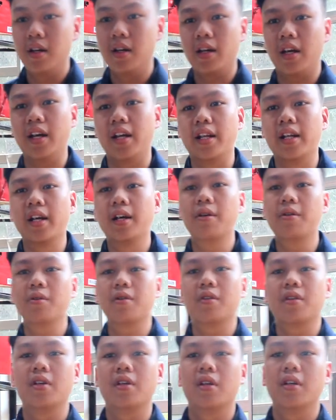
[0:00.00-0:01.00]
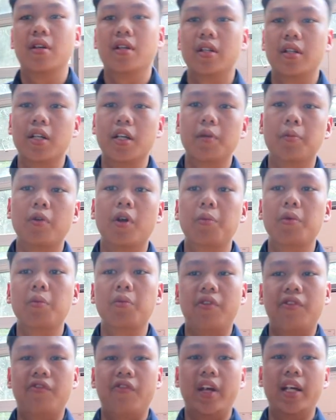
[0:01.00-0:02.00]
Okay, now the problem
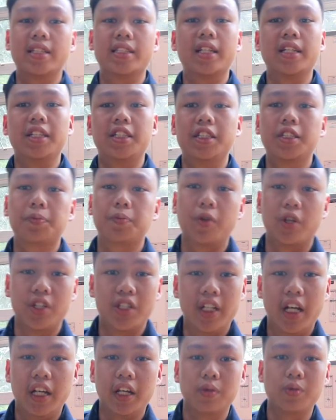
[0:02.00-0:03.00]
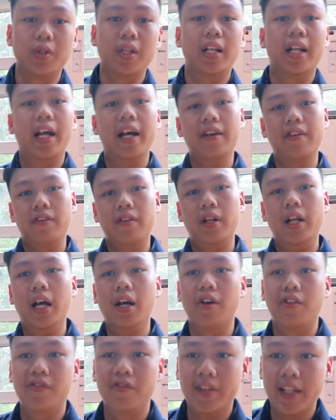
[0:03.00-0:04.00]
we faced in this project is we lack
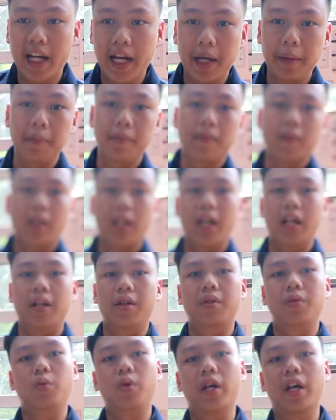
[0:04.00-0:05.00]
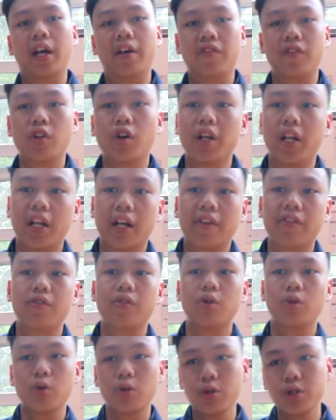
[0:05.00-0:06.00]
of time, and we have not enough
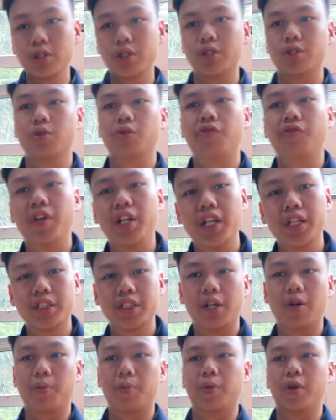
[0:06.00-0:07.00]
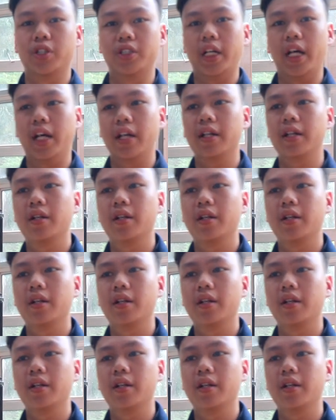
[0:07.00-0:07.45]
tools to finish our project.